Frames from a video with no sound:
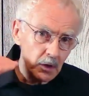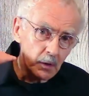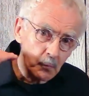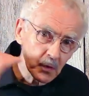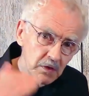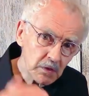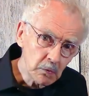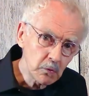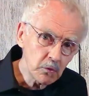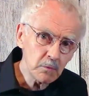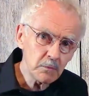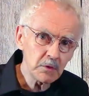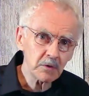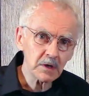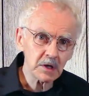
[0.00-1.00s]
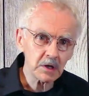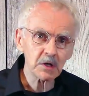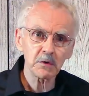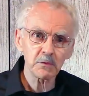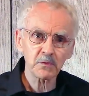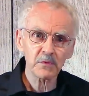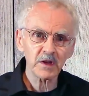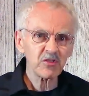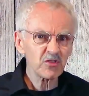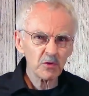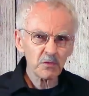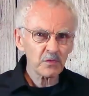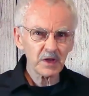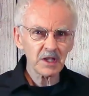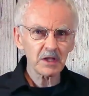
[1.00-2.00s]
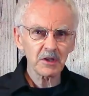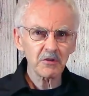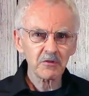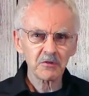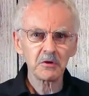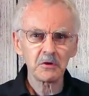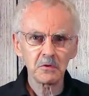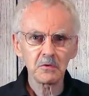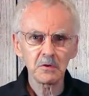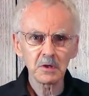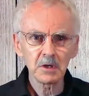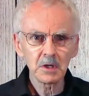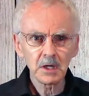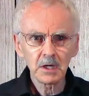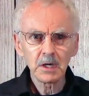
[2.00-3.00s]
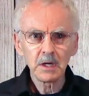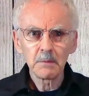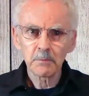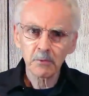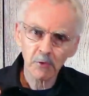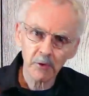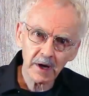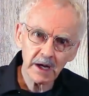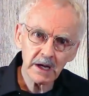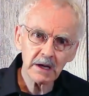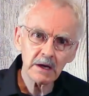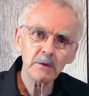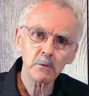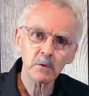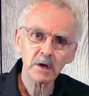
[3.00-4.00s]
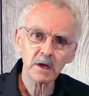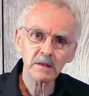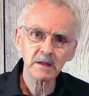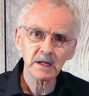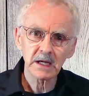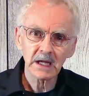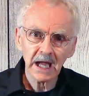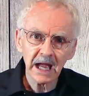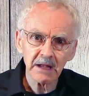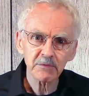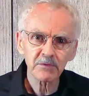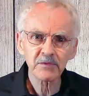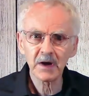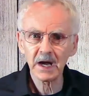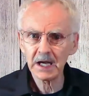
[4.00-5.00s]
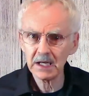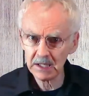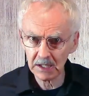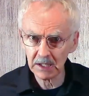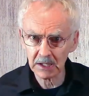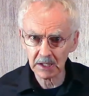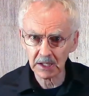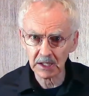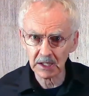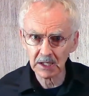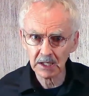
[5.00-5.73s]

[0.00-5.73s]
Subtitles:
with whom you can confess your failures to, pray with, and find healing.